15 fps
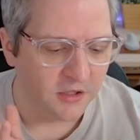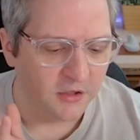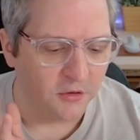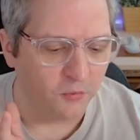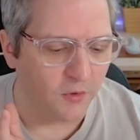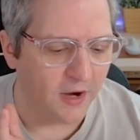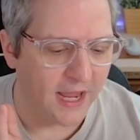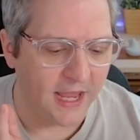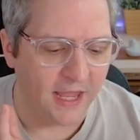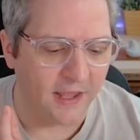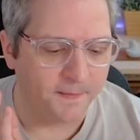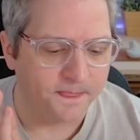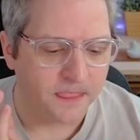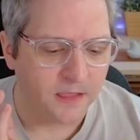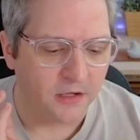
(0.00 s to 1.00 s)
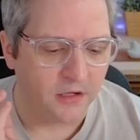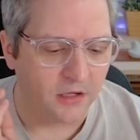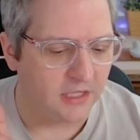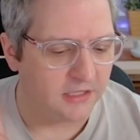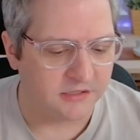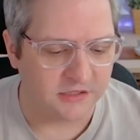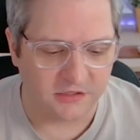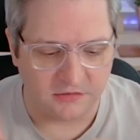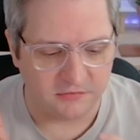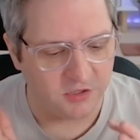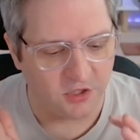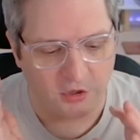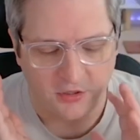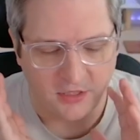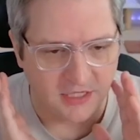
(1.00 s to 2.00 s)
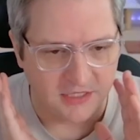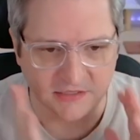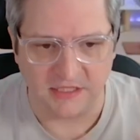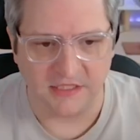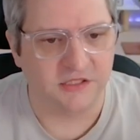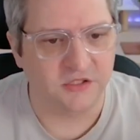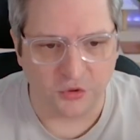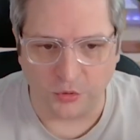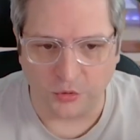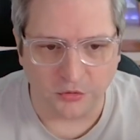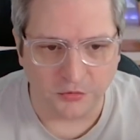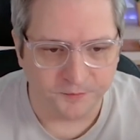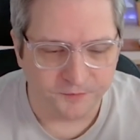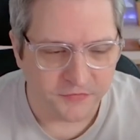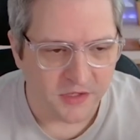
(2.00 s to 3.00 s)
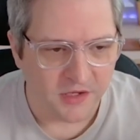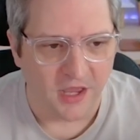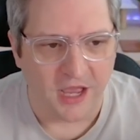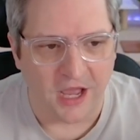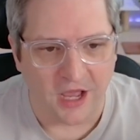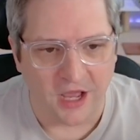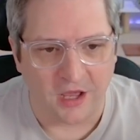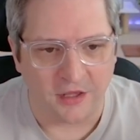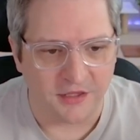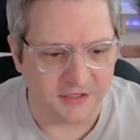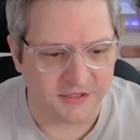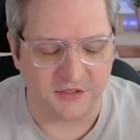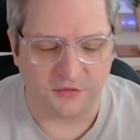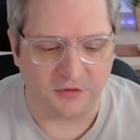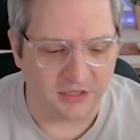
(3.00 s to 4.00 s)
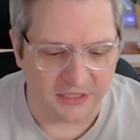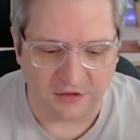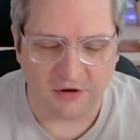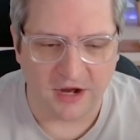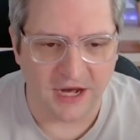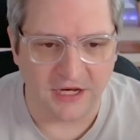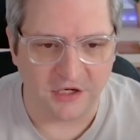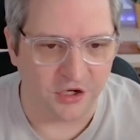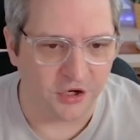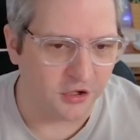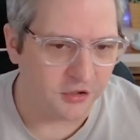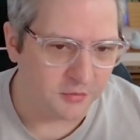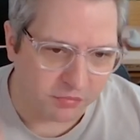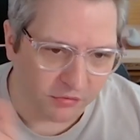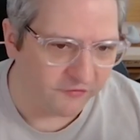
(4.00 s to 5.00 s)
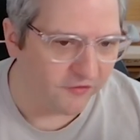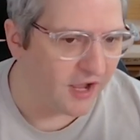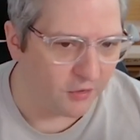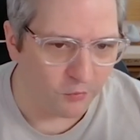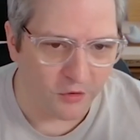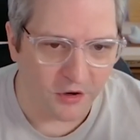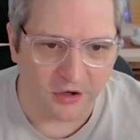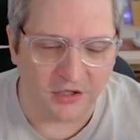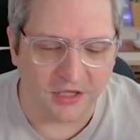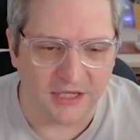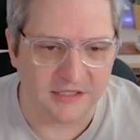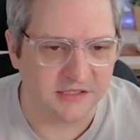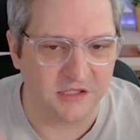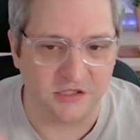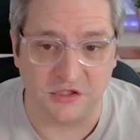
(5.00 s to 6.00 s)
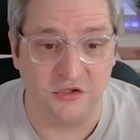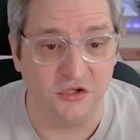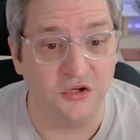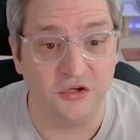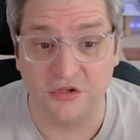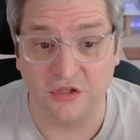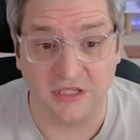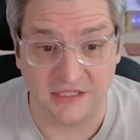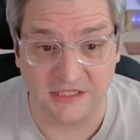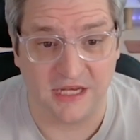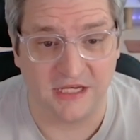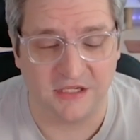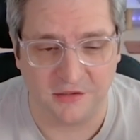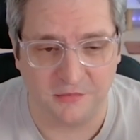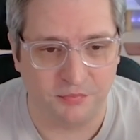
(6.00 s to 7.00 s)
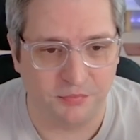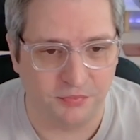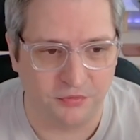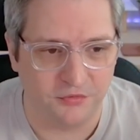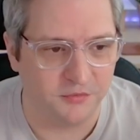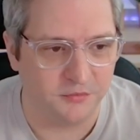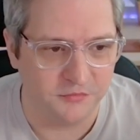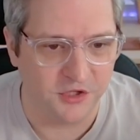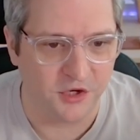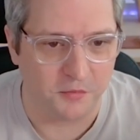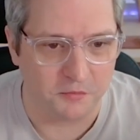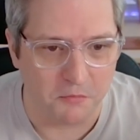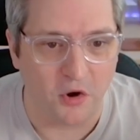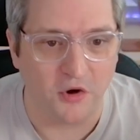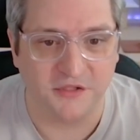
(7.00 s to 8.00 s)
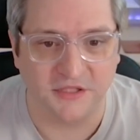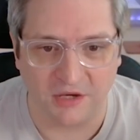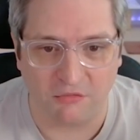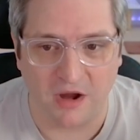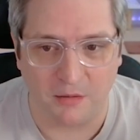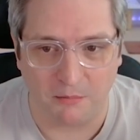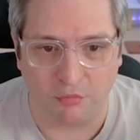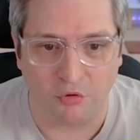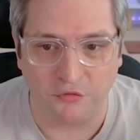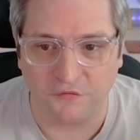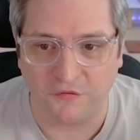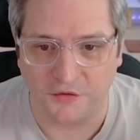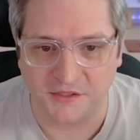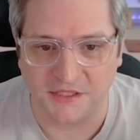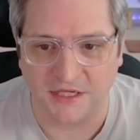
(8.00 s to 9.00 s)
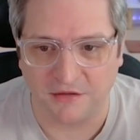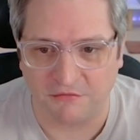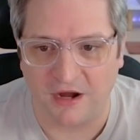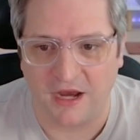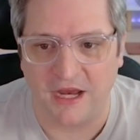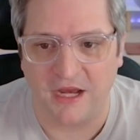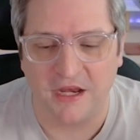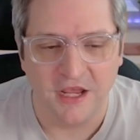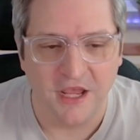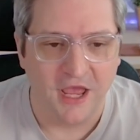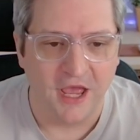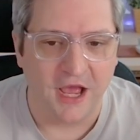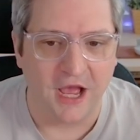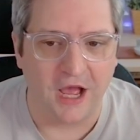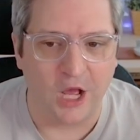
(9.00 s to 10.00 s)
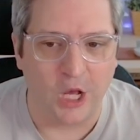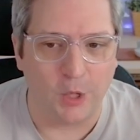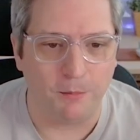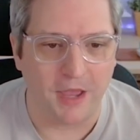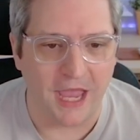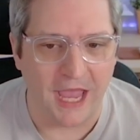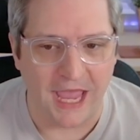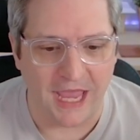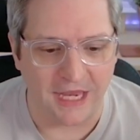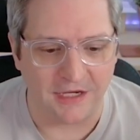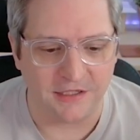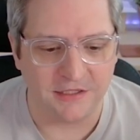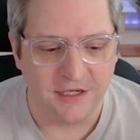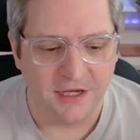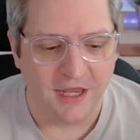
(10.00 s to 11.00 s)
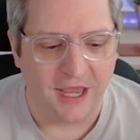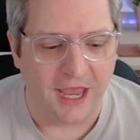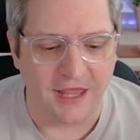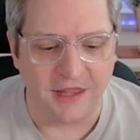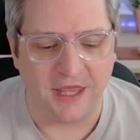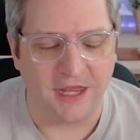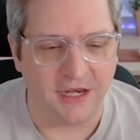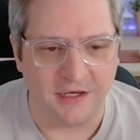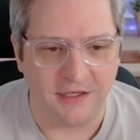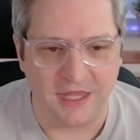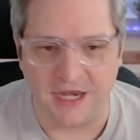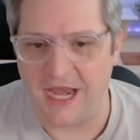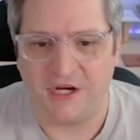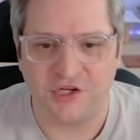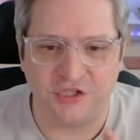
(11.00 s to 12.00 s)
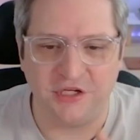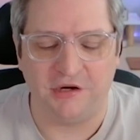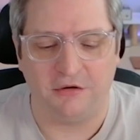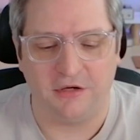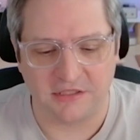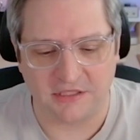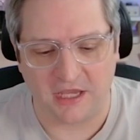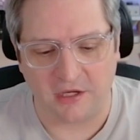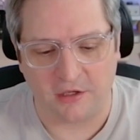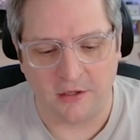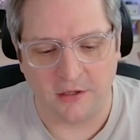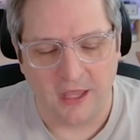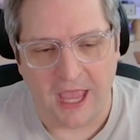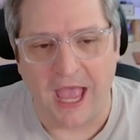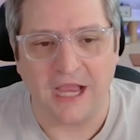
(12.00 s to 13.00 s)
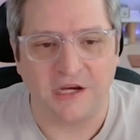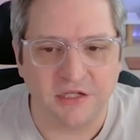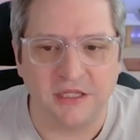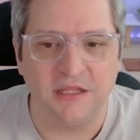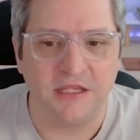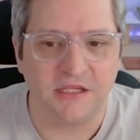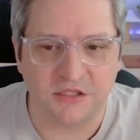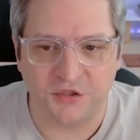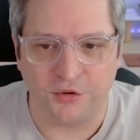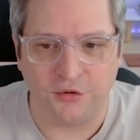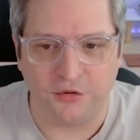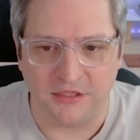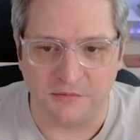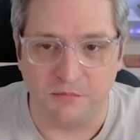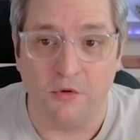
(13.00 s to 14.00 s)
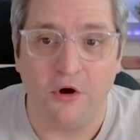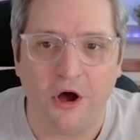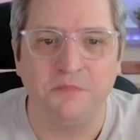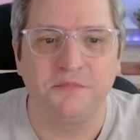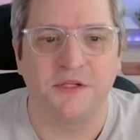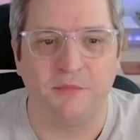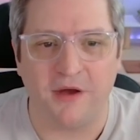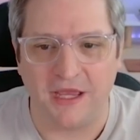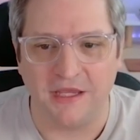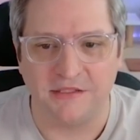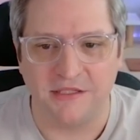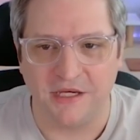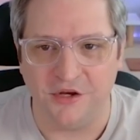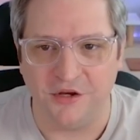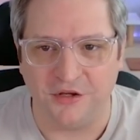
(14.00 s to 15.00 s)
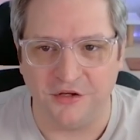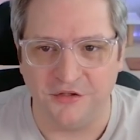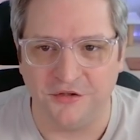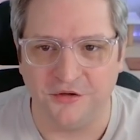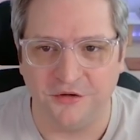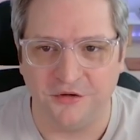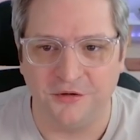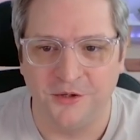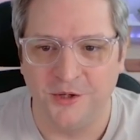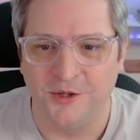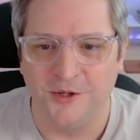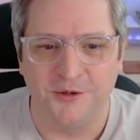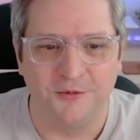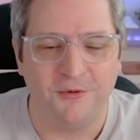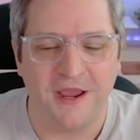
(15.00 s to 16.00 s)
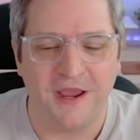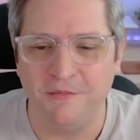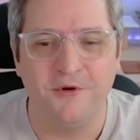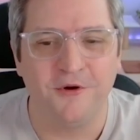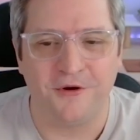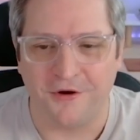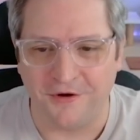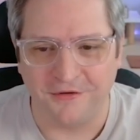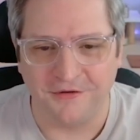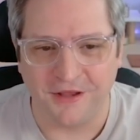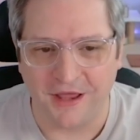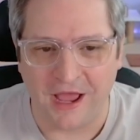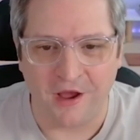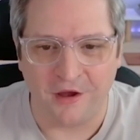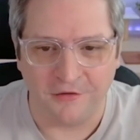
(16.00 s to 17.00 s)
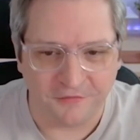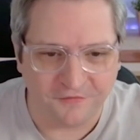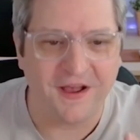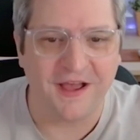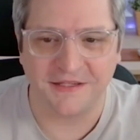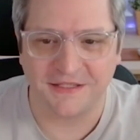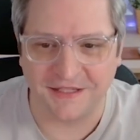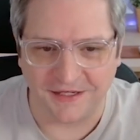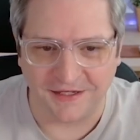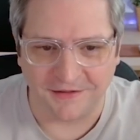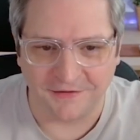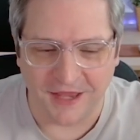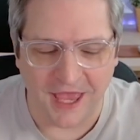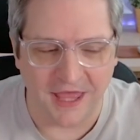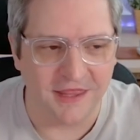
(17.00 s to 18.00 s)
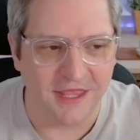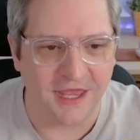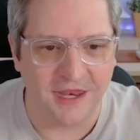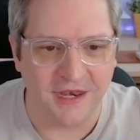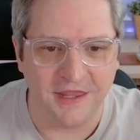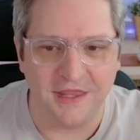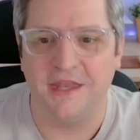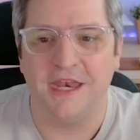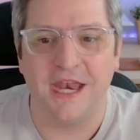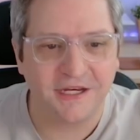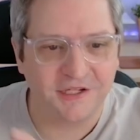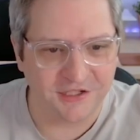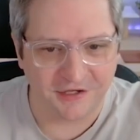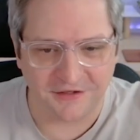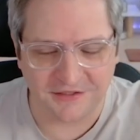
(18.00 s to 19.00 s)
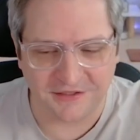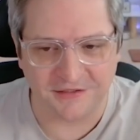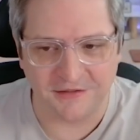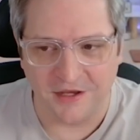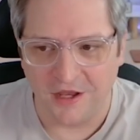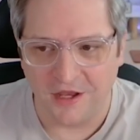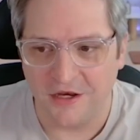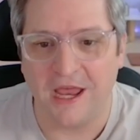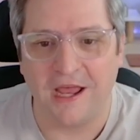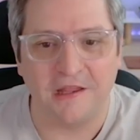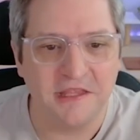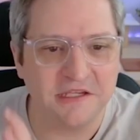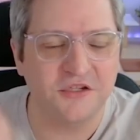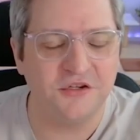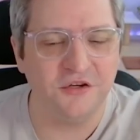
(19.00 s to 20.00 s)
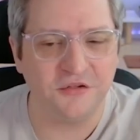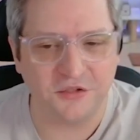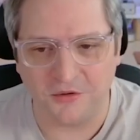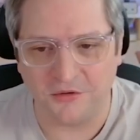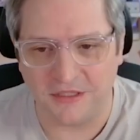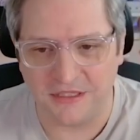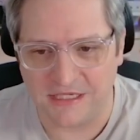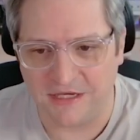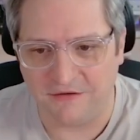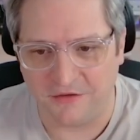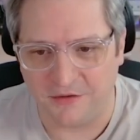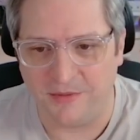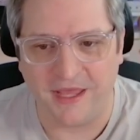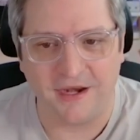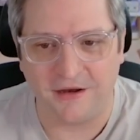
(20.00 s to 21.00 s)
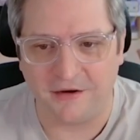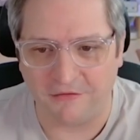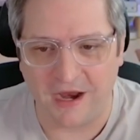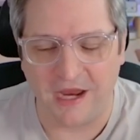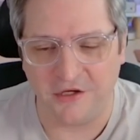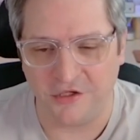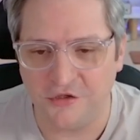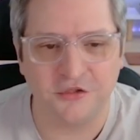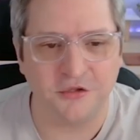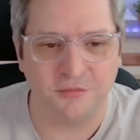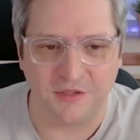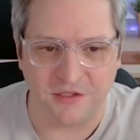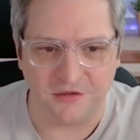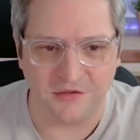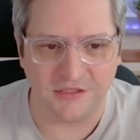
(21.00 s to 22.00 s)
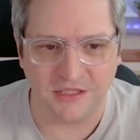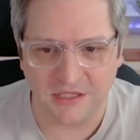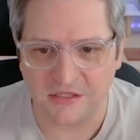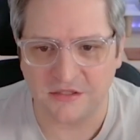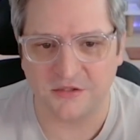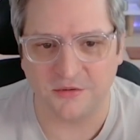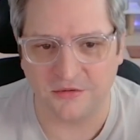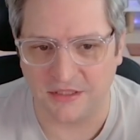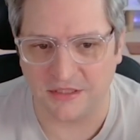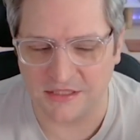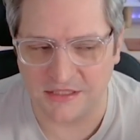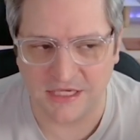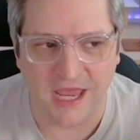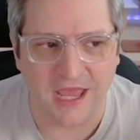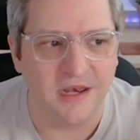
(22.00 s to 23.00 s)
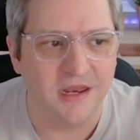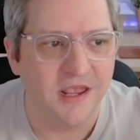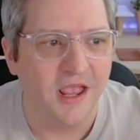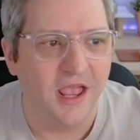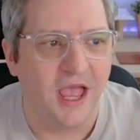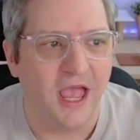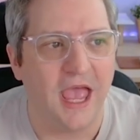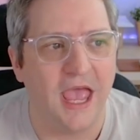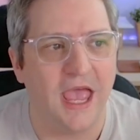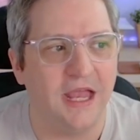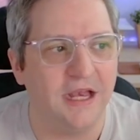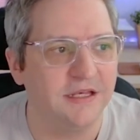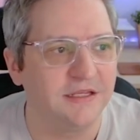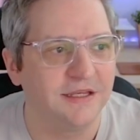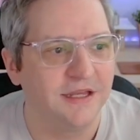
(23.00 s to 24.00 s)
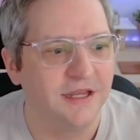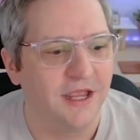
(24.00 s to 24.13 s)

where it's, here's this tool. This is really great. You provide a word list. It's usually centered, mostly around brute forcing, right? And then the next year it's like, actually, this tool is more optimized and you can do way more faster. And then the next year it's, now this new tool is even better, right? You should be using this tool instead. And